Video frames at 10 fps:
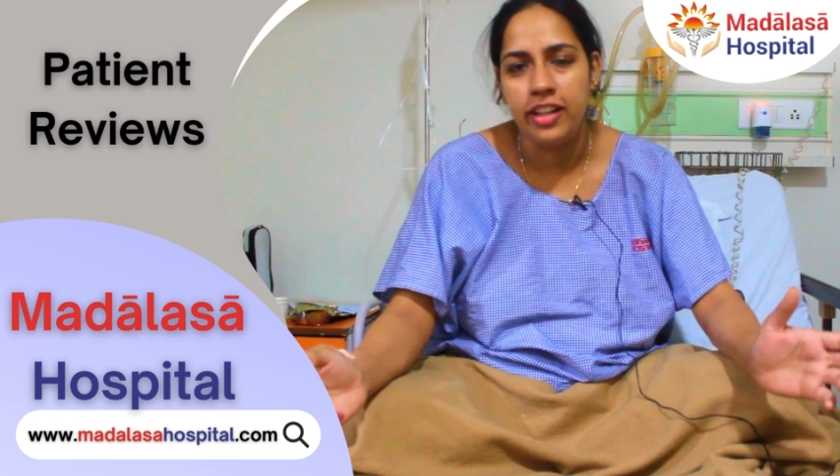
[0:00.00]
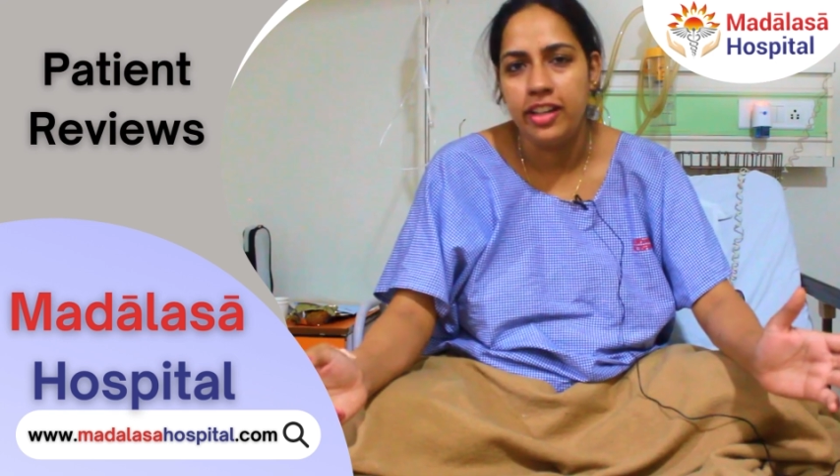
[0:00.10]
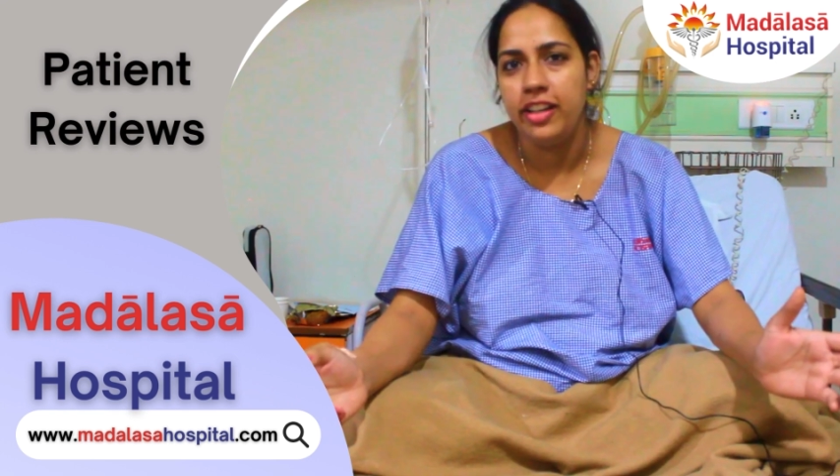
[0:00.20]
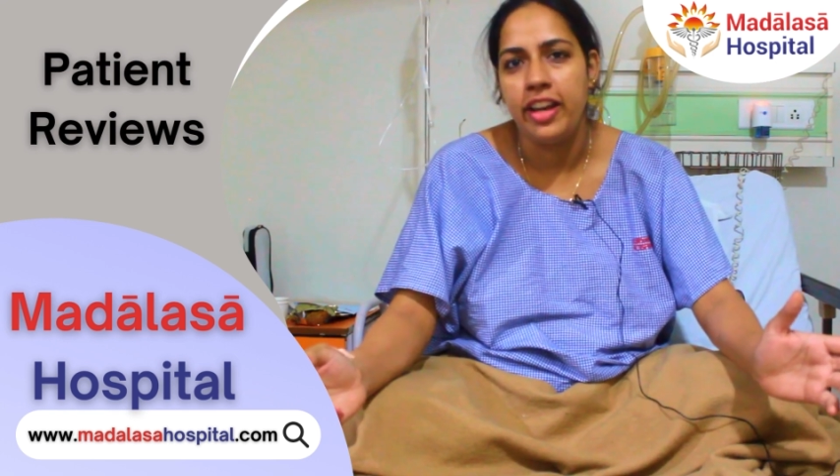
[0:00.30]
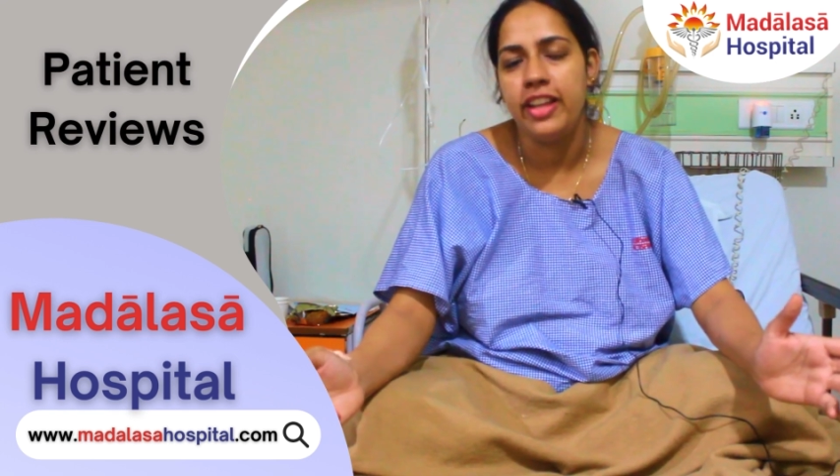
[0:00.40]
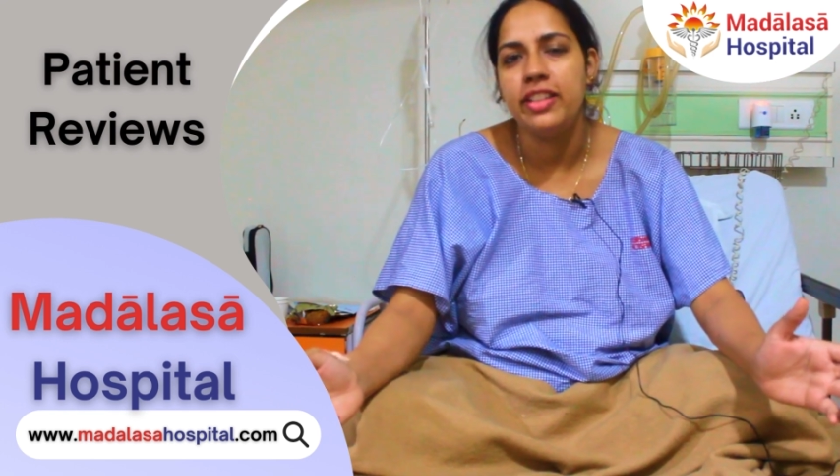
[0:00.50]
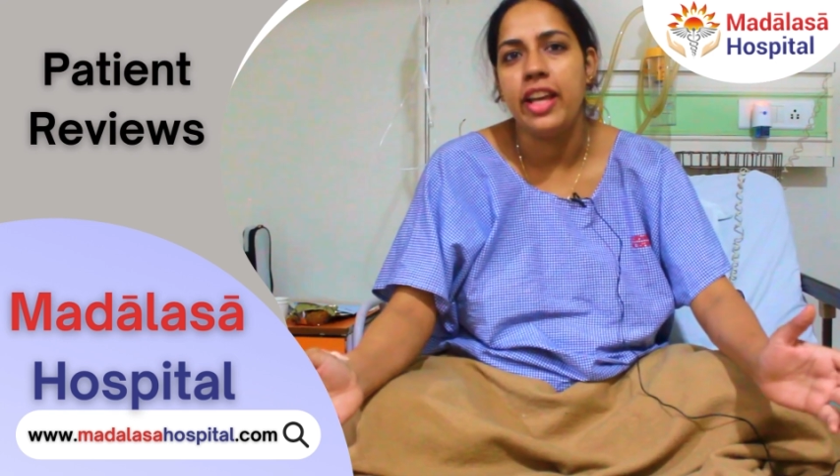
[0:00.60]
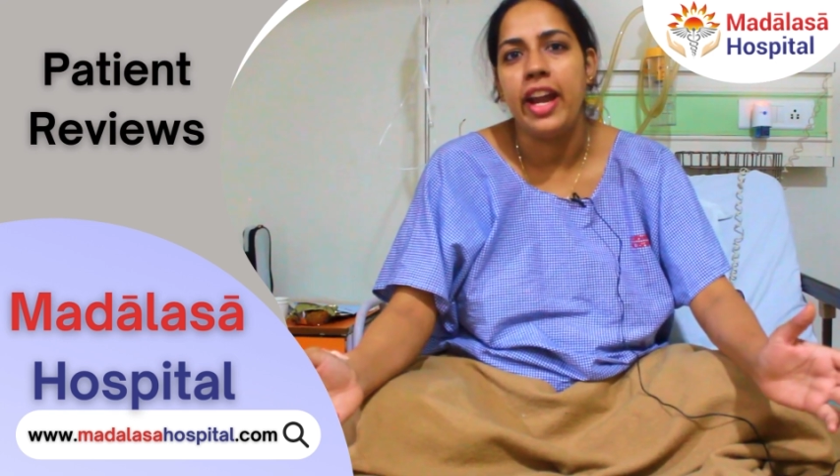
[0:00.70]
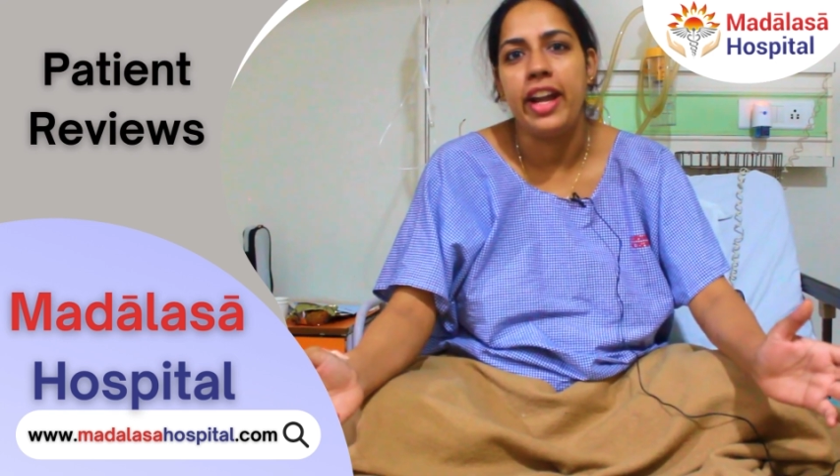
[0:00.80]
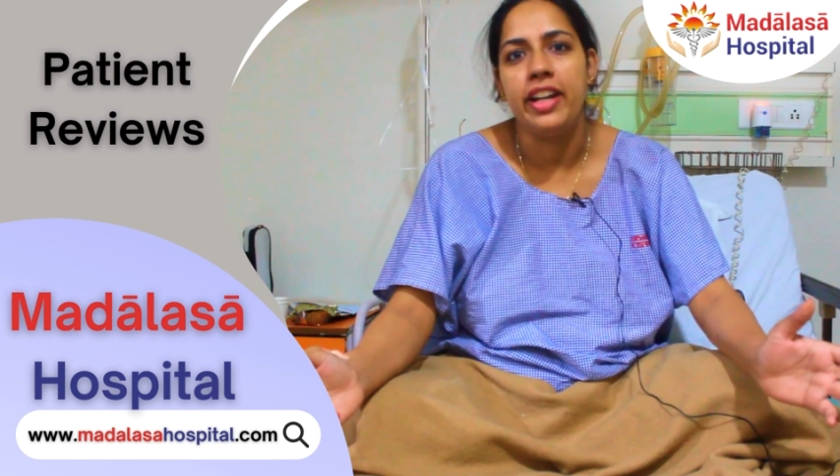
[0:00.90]
cleanliness,
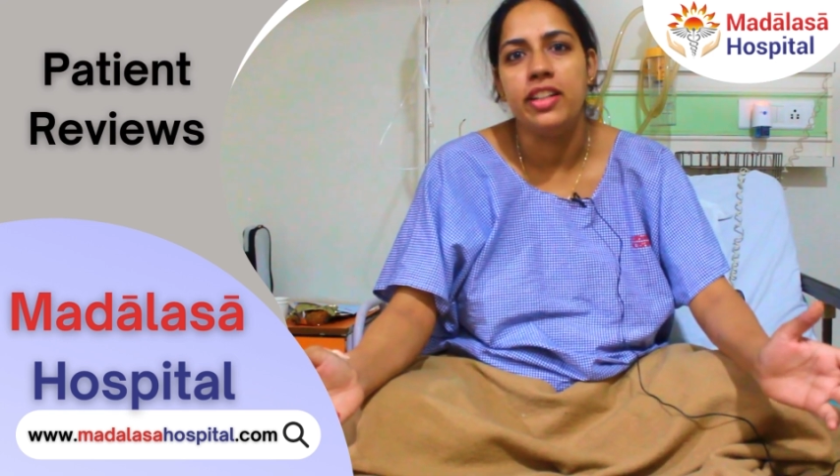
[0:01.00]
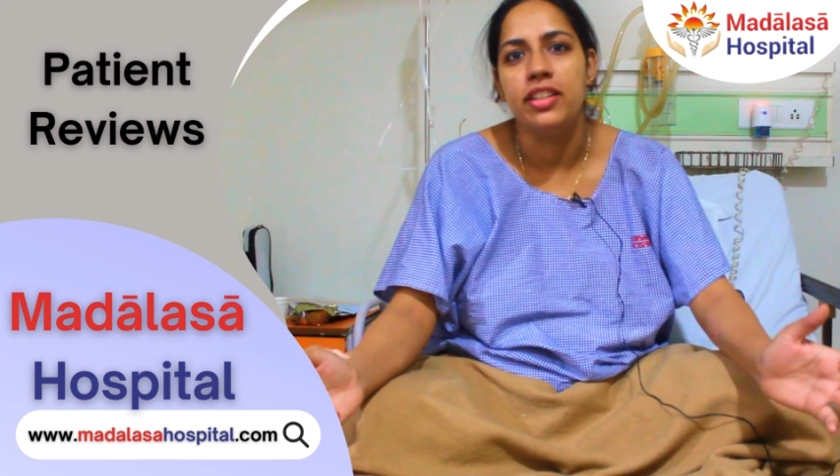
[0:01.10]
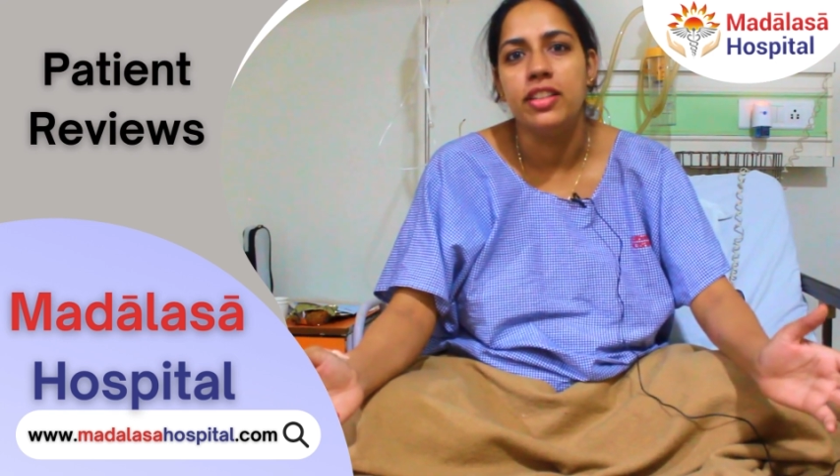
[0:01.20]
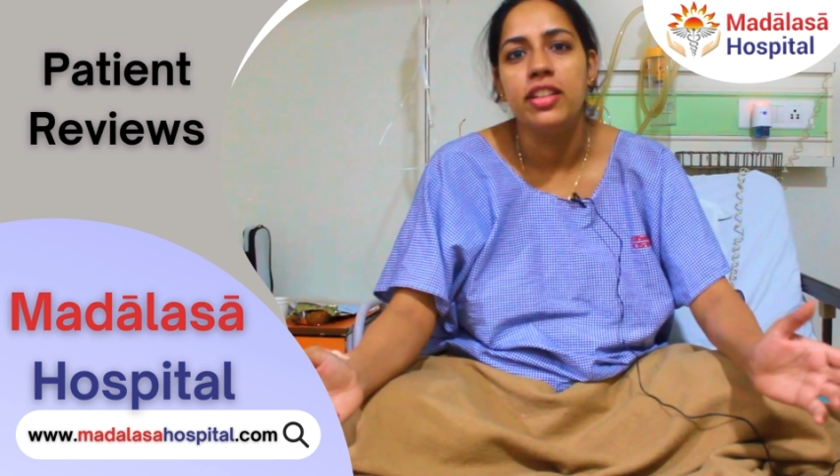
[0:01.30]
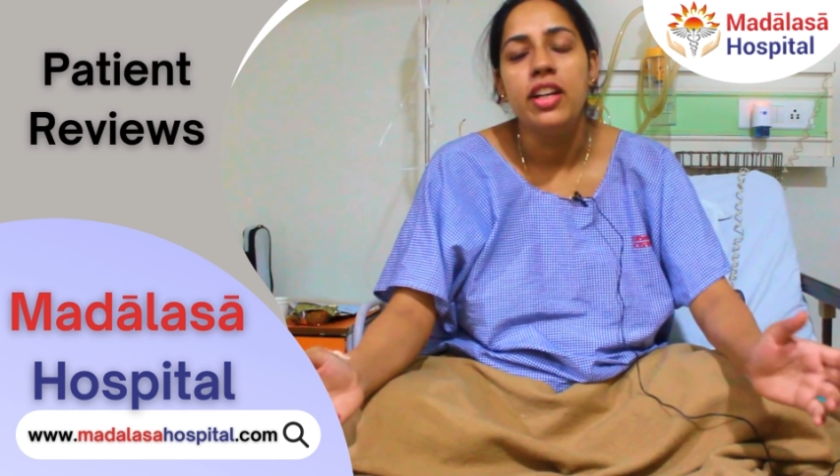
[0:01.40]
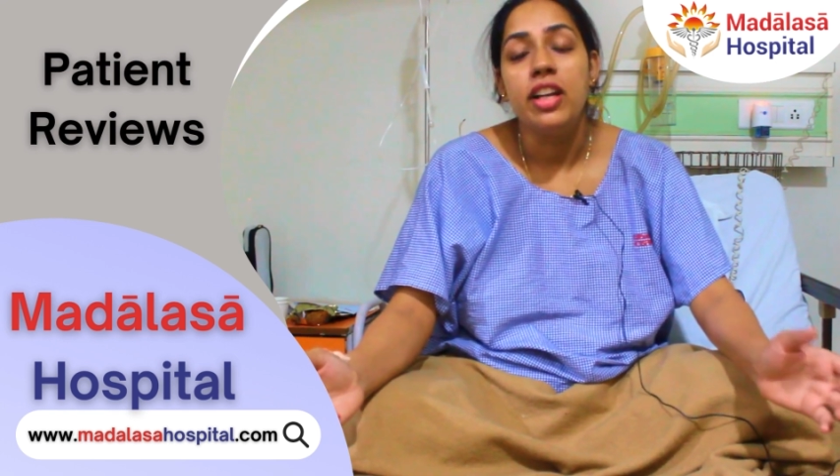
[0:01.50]
and uh,